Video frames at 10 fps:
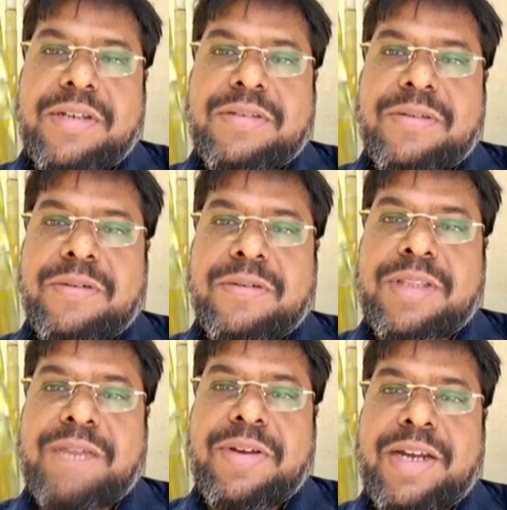So
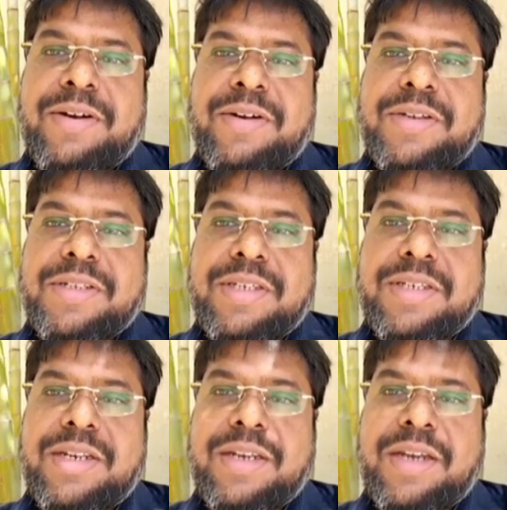that way I don't see
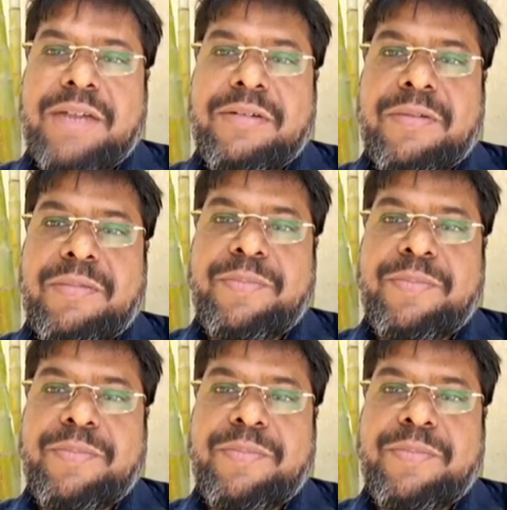any kind of problem.